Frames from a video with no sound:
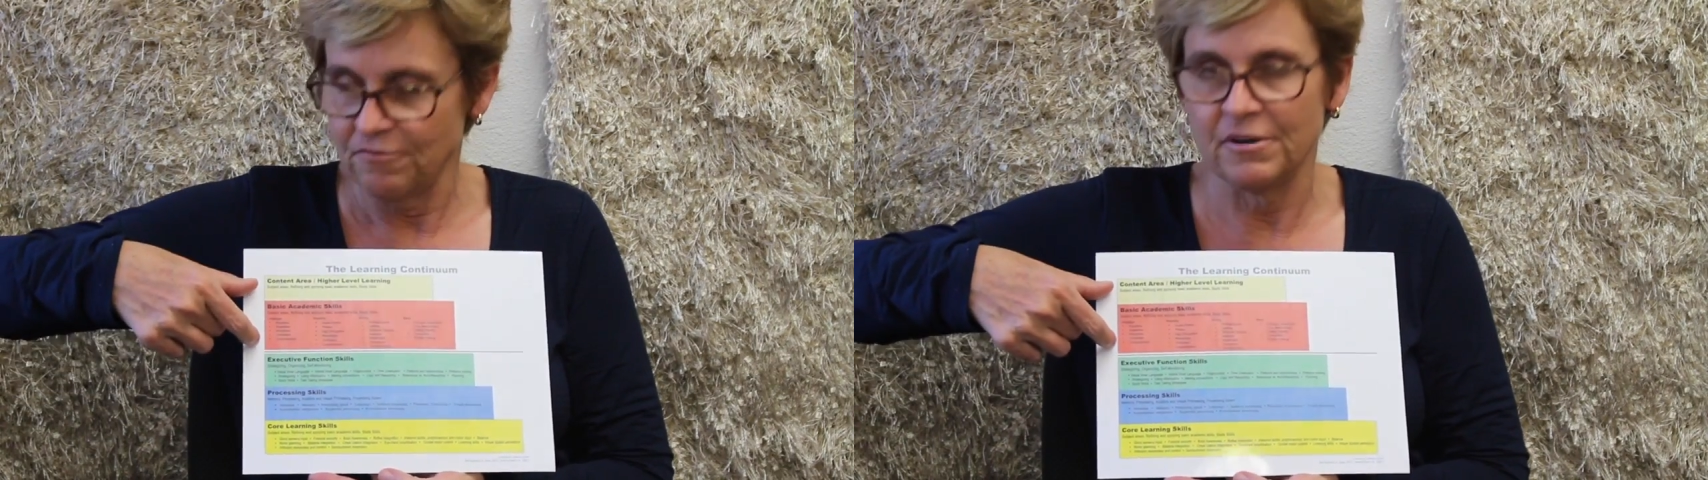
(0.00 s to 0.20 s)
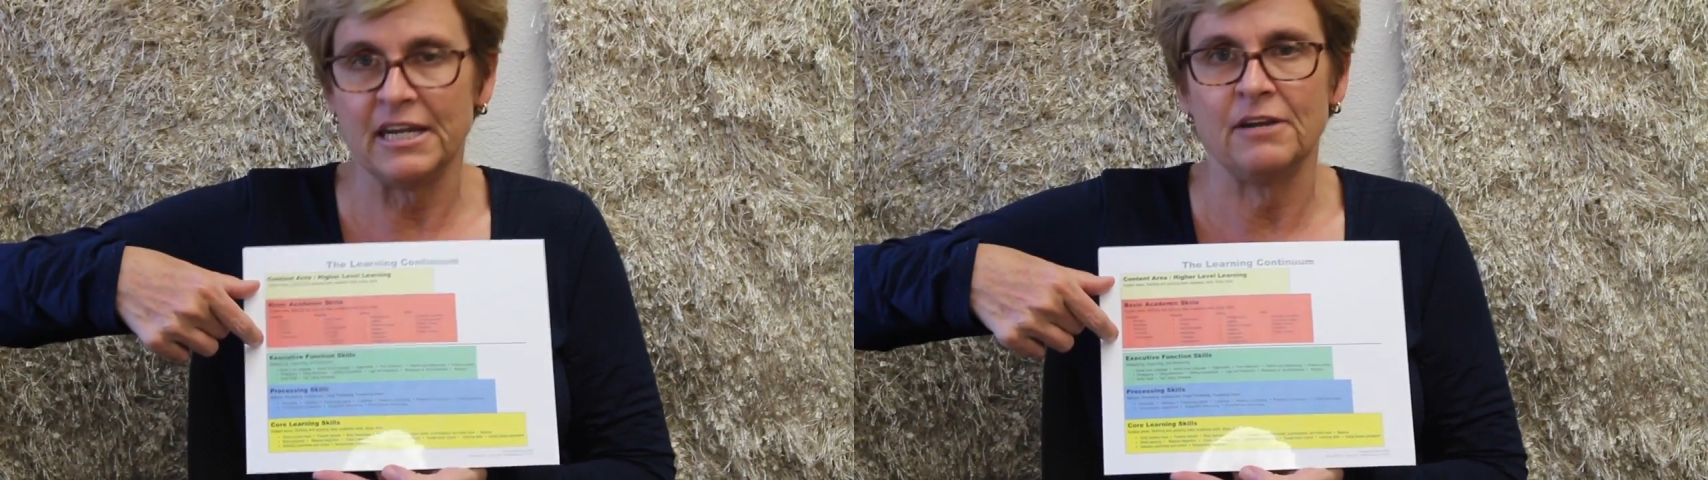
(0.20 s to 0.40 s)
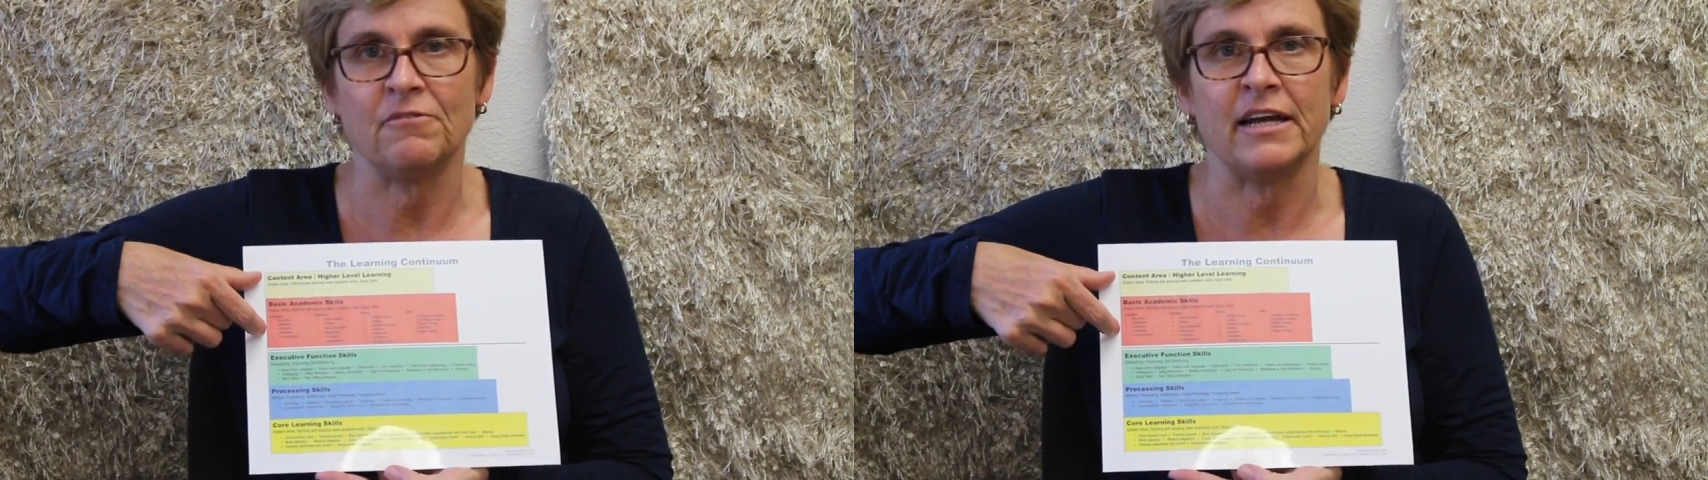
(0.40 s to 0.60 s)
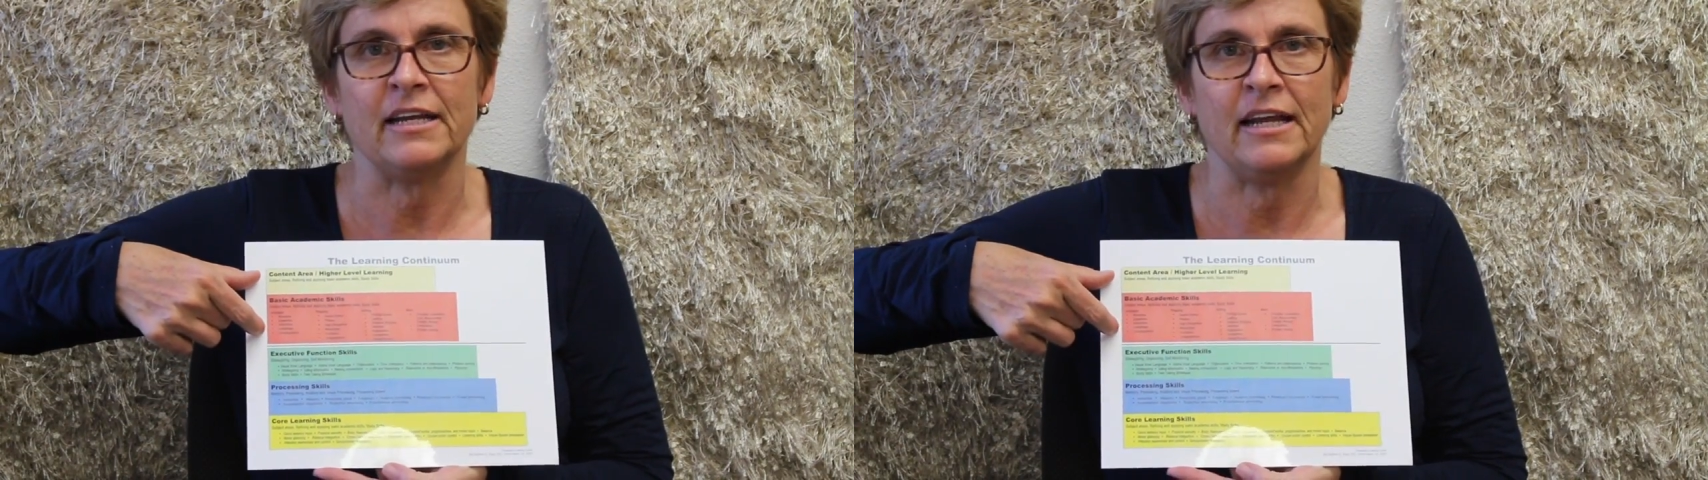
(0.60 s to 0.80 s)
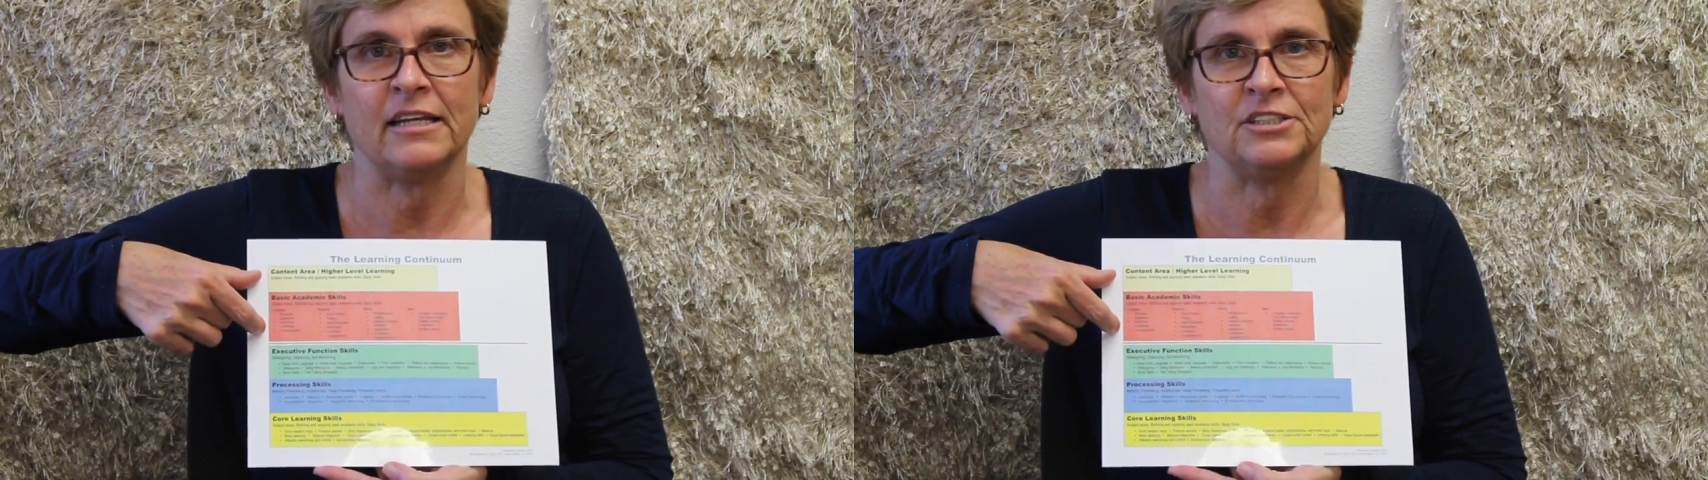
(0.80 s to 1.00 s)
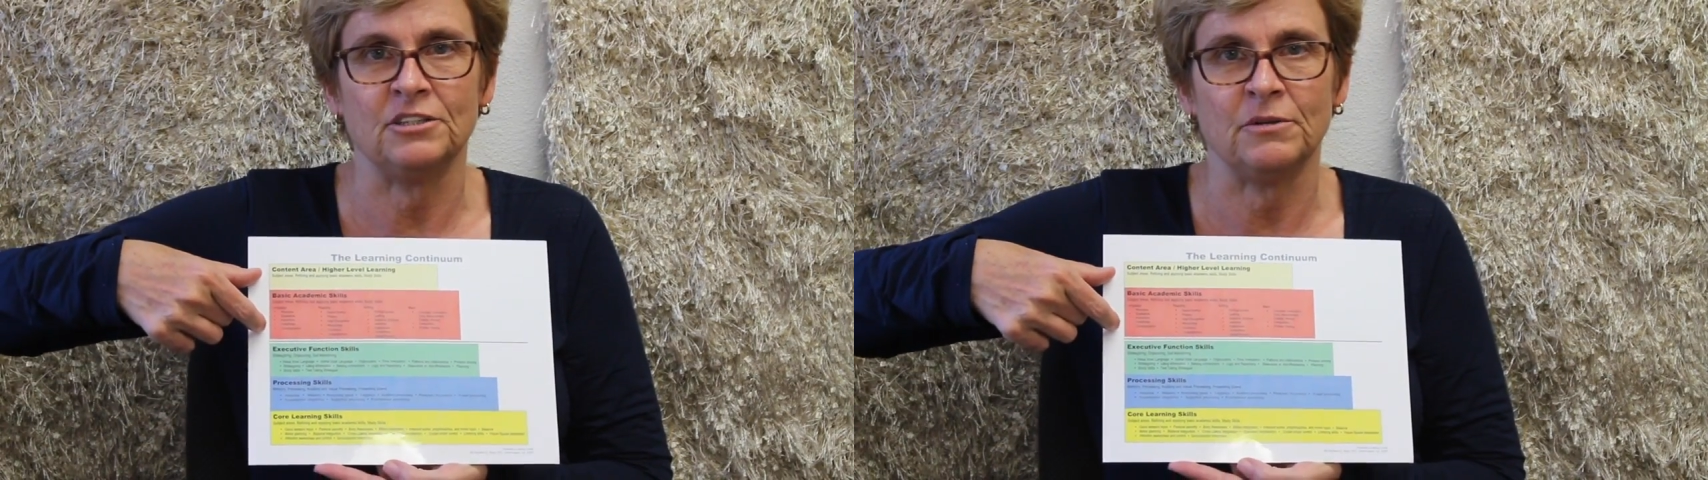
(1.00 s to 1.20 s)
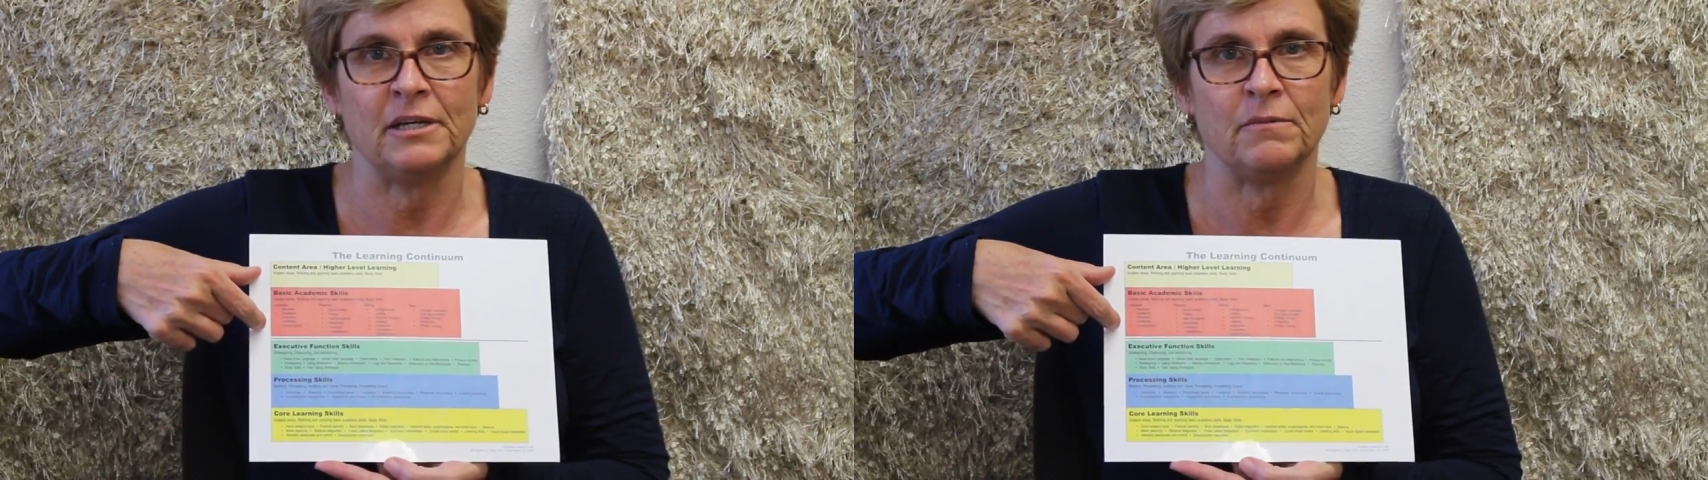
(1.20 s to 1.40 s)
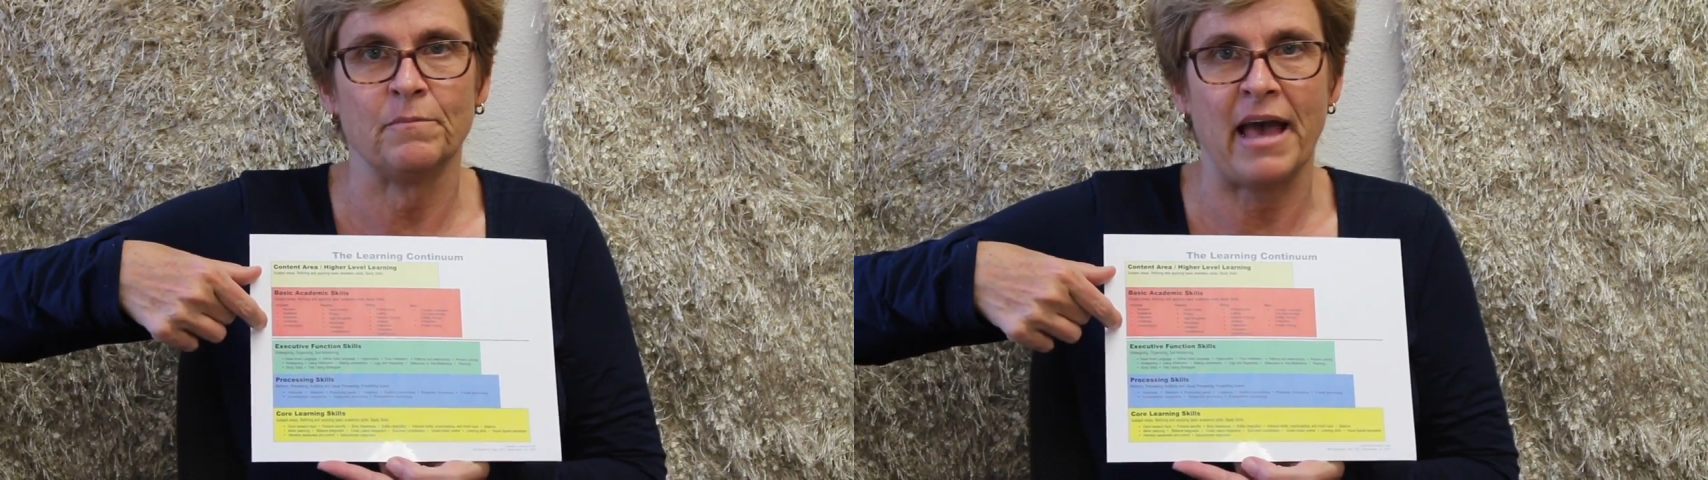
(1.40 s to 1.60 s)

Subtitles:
reading, writing, and doing